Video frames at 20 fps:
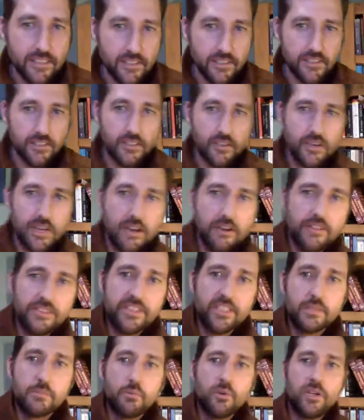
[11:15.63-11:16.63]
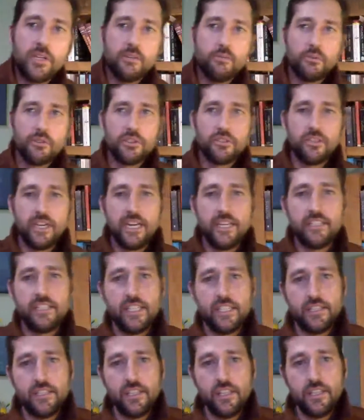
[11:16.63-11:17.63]
So now at this point, we'll
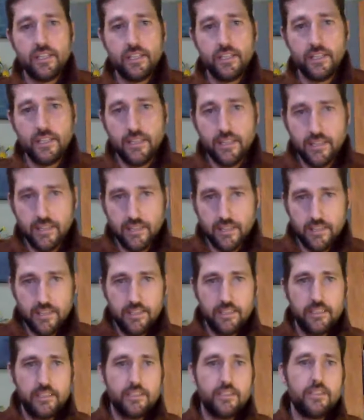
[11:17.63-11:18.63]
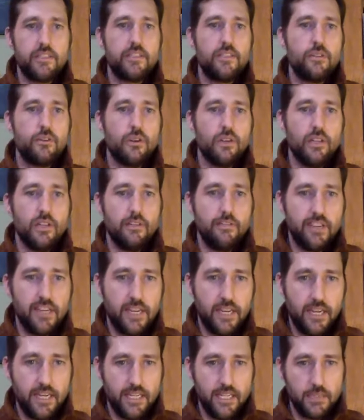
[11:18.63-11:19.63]
transition to our loving
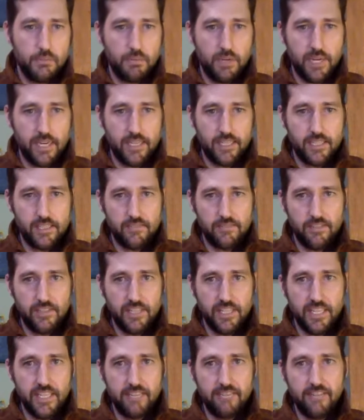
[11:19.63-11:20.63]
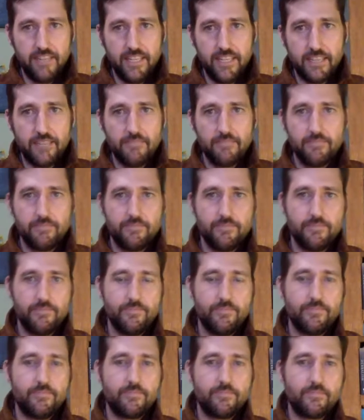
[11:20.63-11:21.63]
kindness practice for the evening.
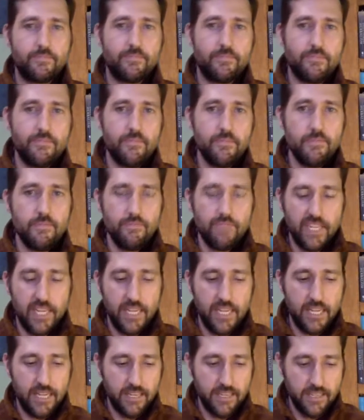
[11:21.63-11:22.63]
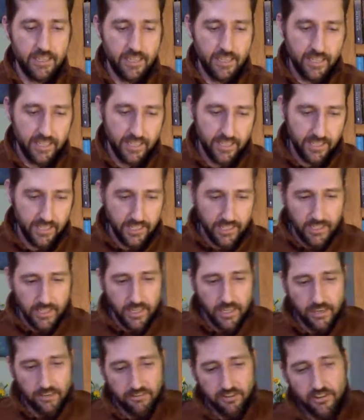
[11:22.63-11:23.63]
And
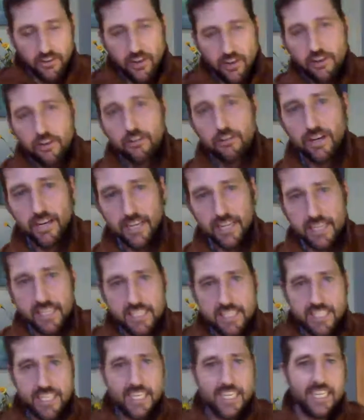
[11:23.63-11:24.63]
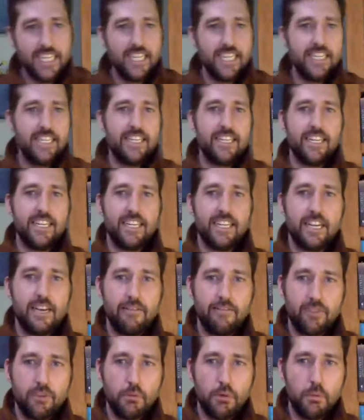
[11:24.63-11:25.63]
if you're not already seated in a
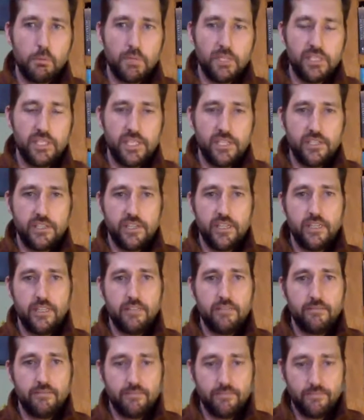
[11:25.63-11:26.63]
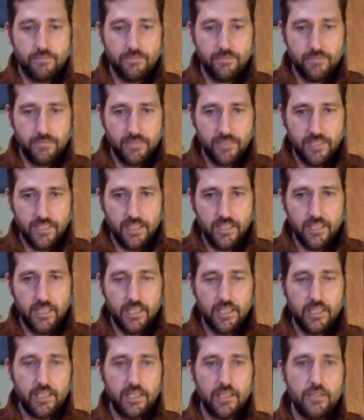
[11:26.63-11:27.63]
comfortable position,
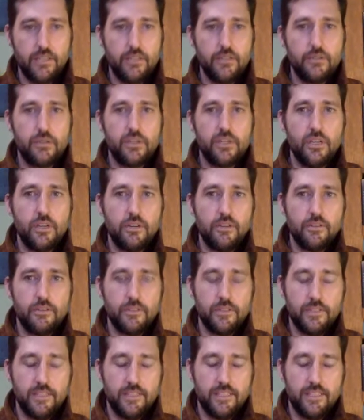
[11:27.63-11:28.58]
you can do so.